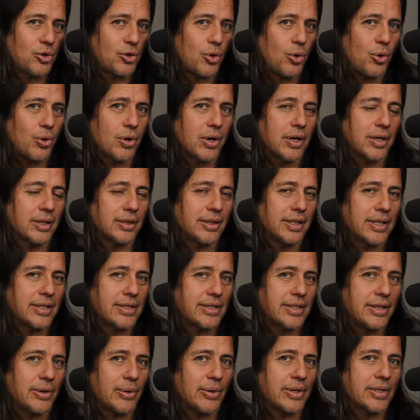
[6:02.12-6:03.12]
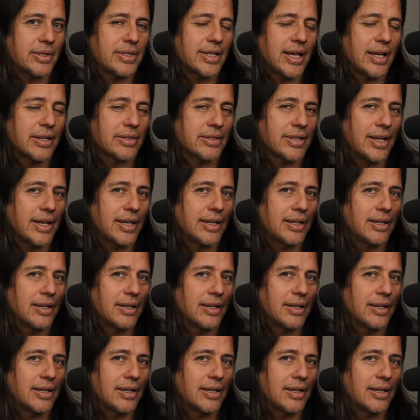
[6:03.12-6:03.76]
chord. Let's see what it sounds like.